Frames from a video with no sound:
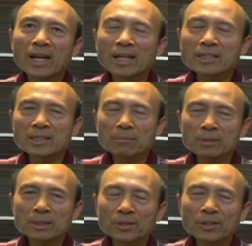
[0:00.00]

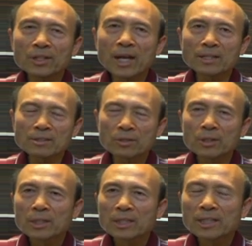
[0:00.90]
accepted her as
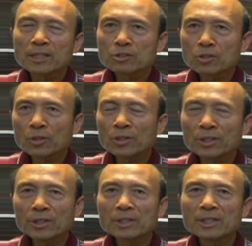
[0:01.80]
his
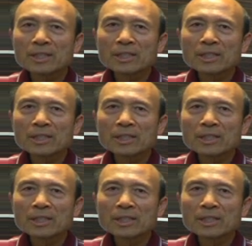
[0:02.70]
daughter.